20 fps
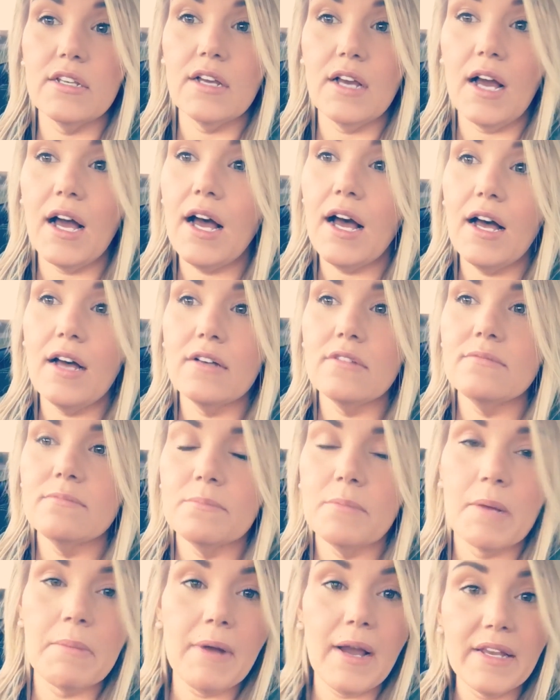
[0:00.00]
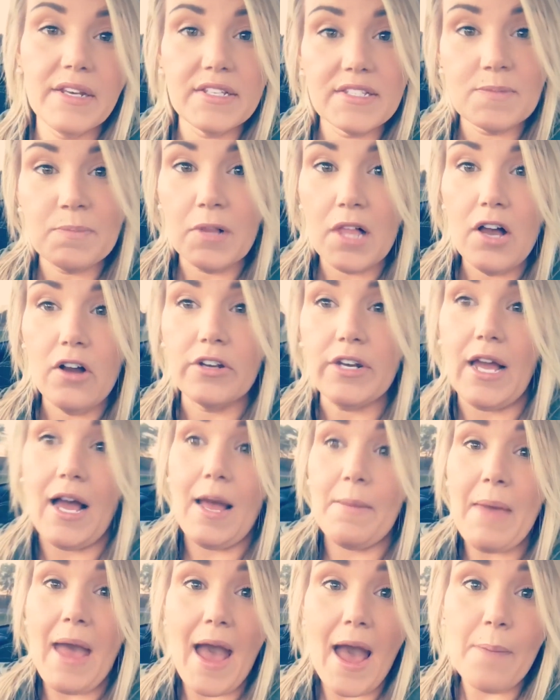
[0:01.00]
My mind is blown.
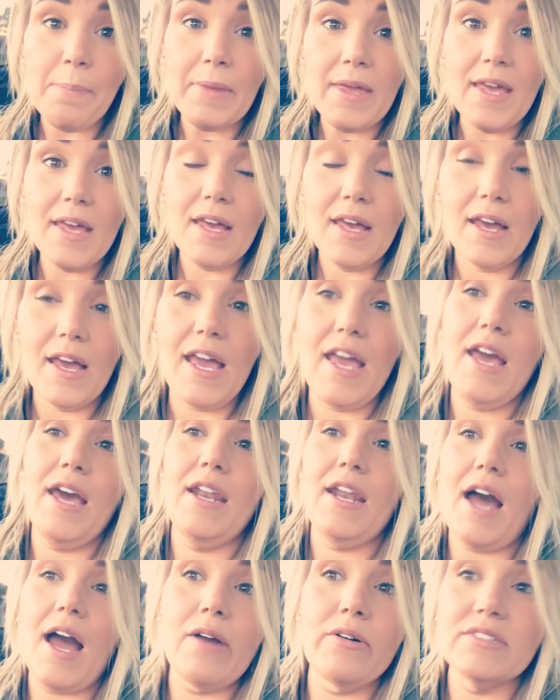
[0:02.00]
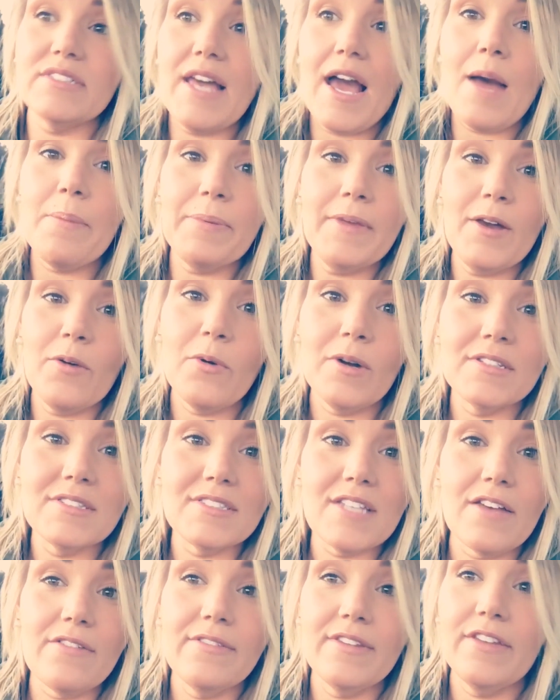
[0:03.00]
I'm happy, and I was happy at
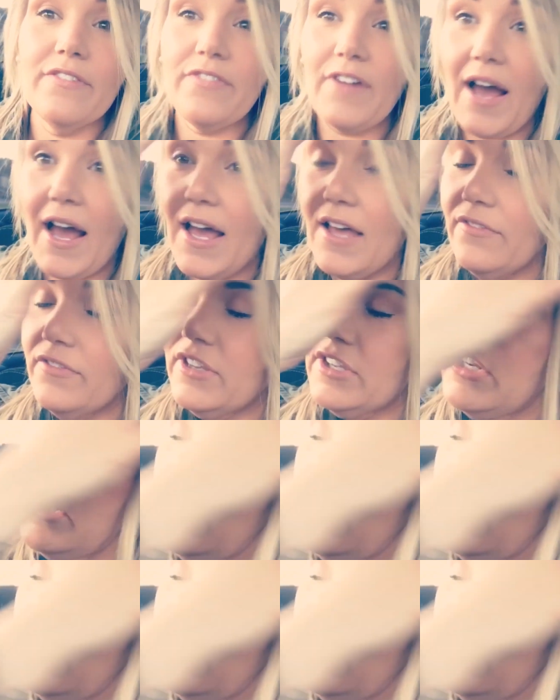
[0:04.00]
175,